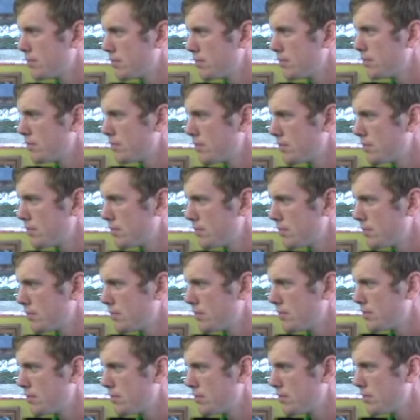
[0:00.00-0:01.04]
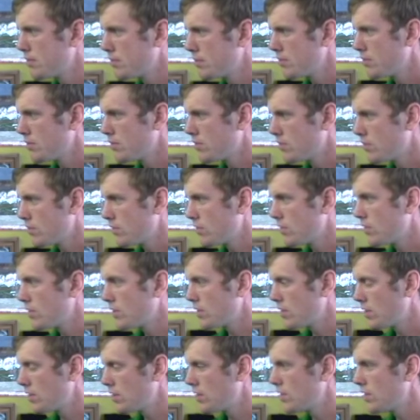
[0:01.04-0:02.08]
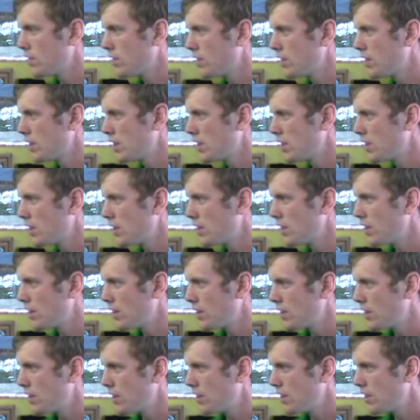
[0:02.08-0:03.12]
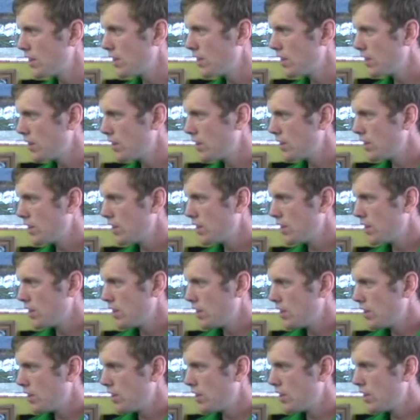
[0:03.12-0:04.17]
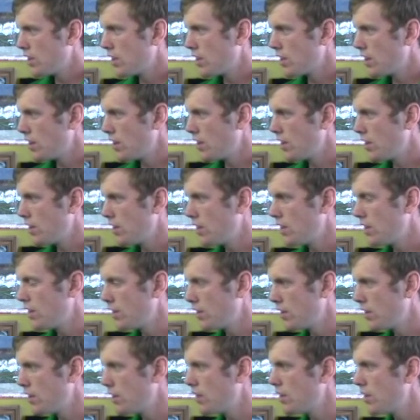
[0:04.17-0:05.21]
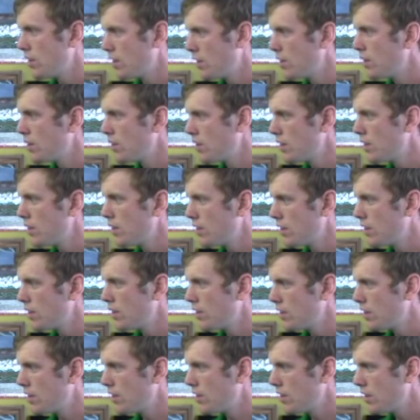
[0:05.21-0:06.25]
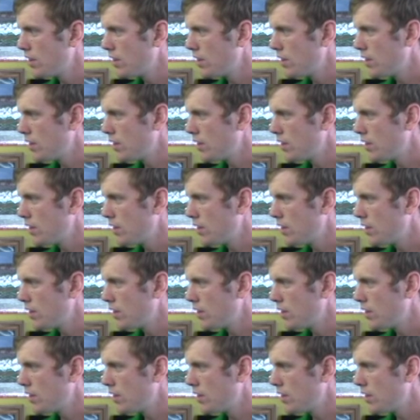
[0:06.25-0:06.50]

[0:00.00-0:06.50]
[no speech]